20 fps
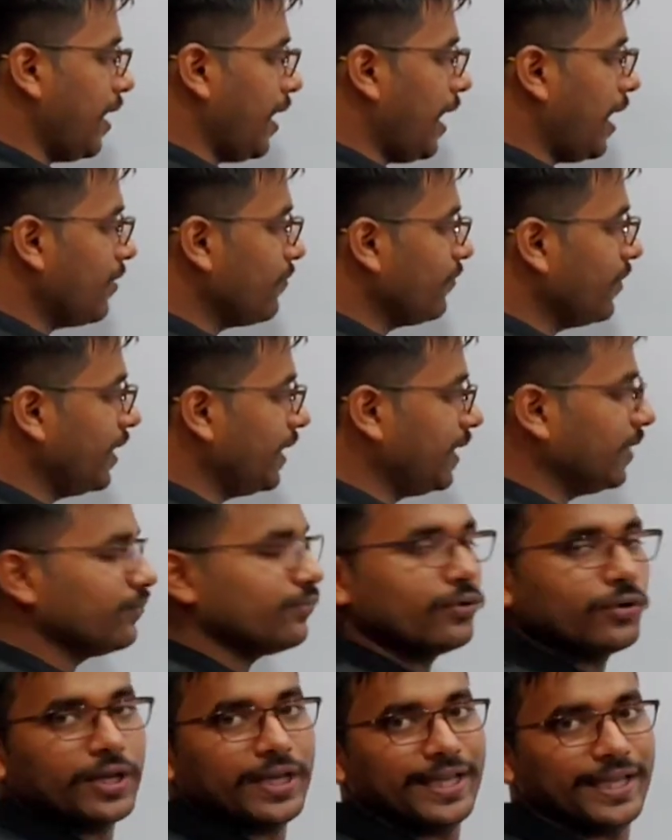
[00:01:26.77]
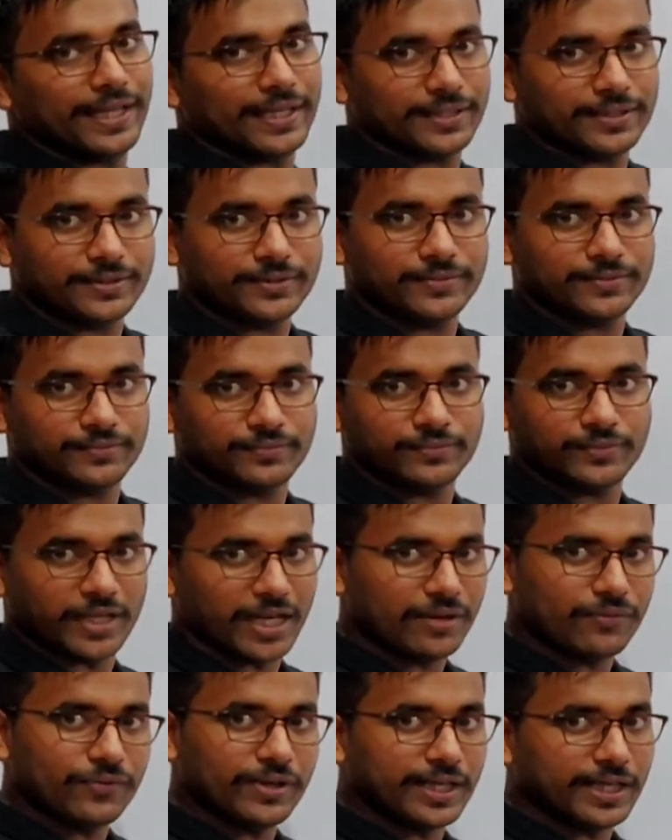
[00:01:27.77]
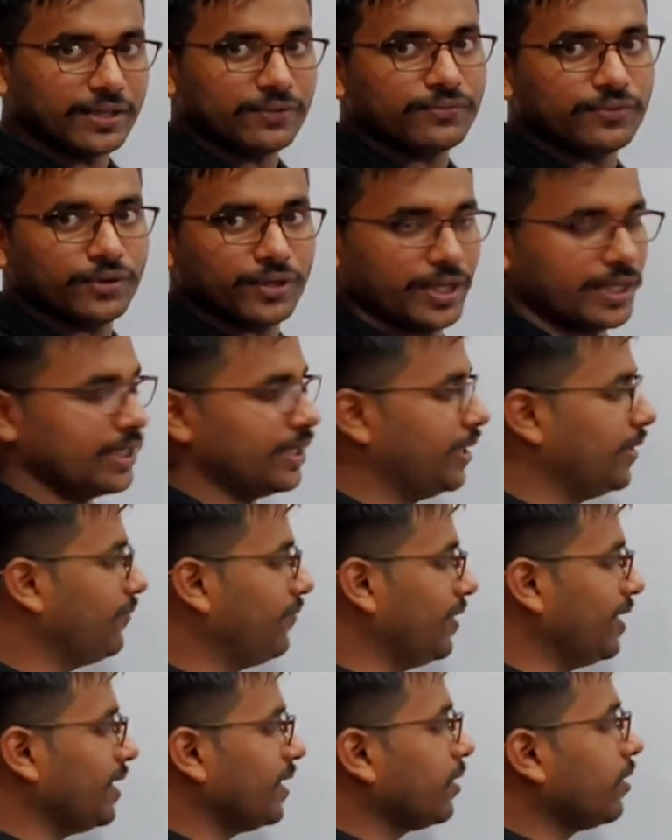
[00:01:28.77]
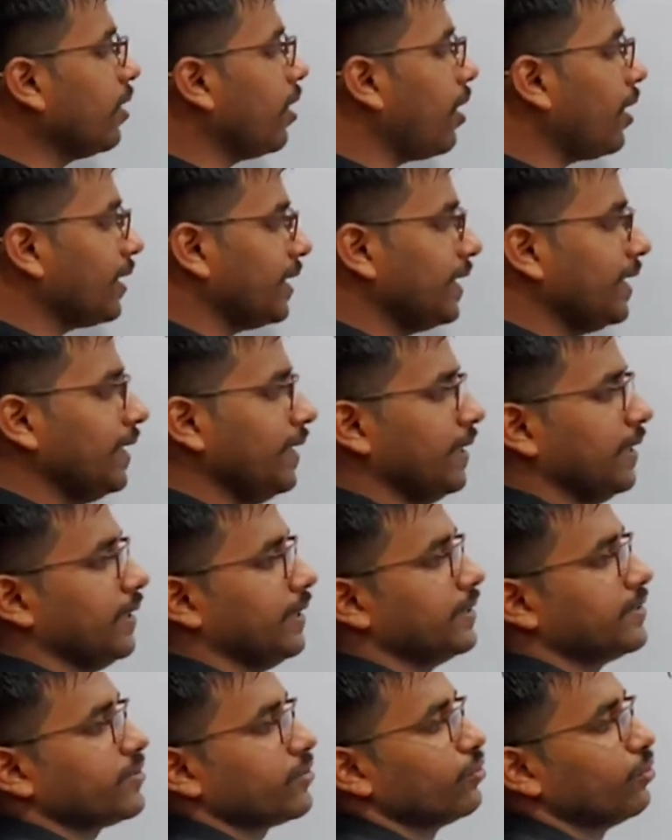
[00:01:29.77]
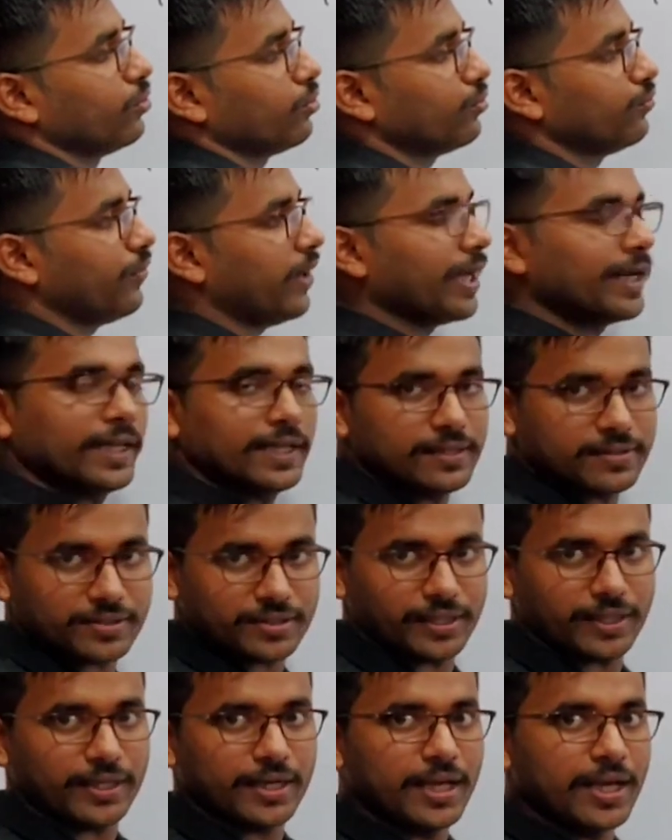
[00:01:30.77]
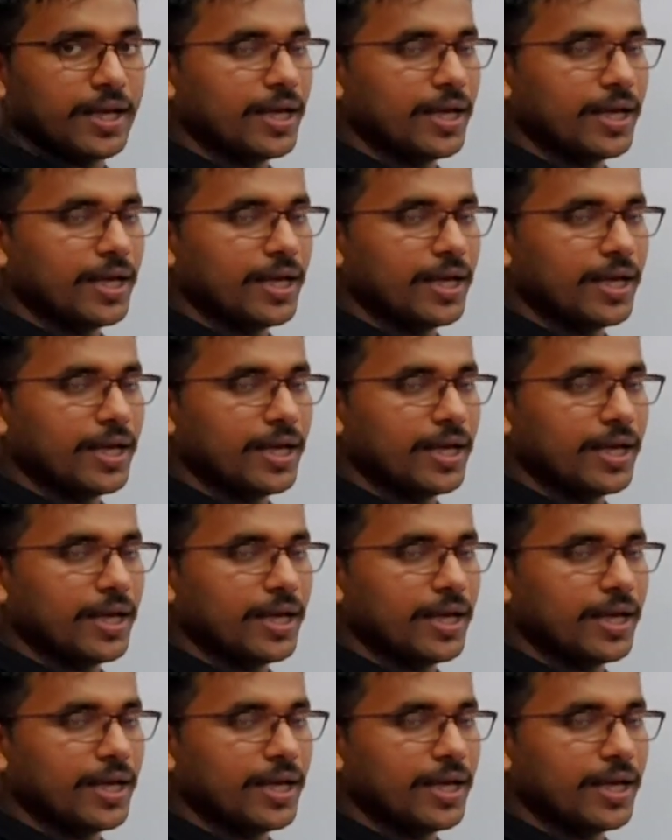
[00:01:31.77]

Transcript: I am waiting for A. If it got A, it's go to final state.